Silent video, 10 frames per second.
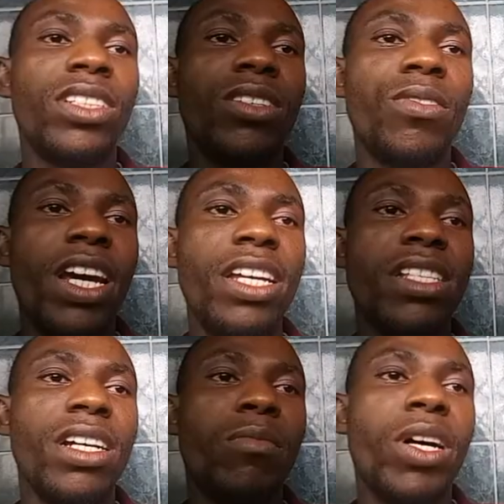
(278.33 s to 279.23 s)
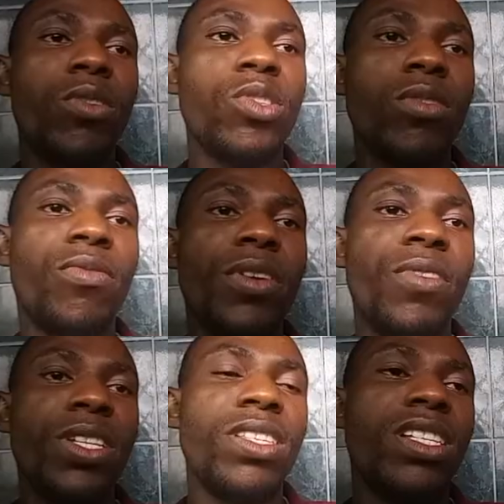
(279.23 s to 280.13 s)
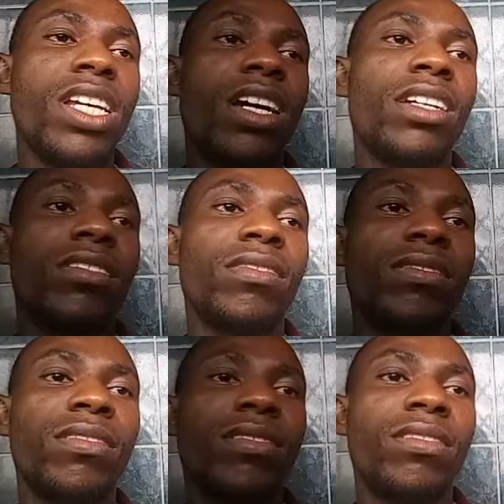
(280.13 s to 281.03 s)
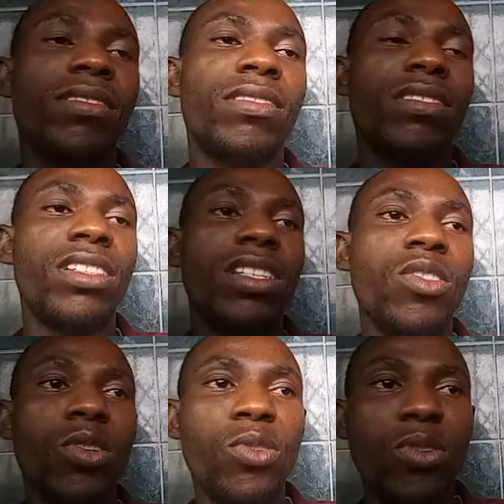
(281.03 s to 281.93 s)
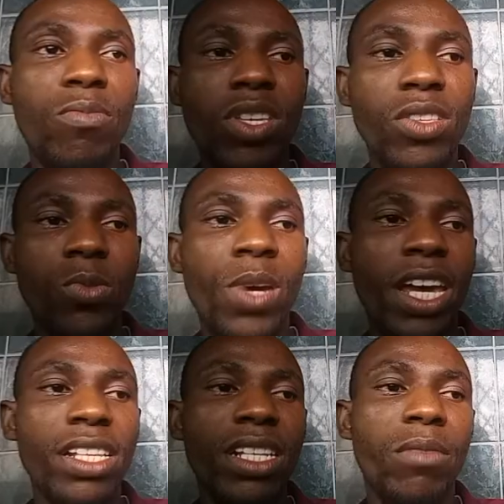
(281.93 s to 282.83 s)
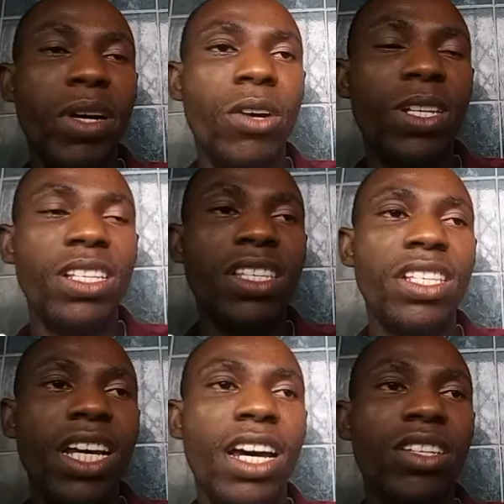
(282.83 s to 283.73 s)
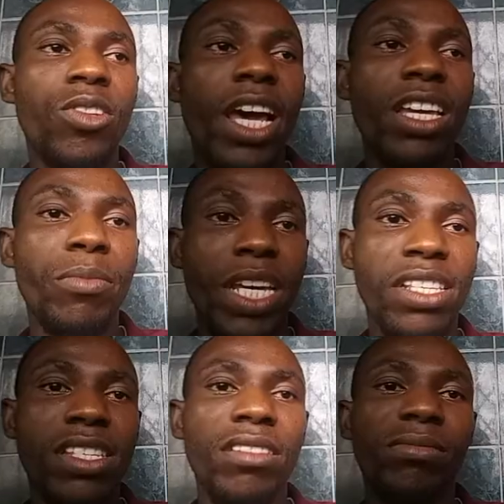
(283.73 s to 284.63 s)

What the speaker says: Write about your favorite teacher. It also means write about the teacher you like best.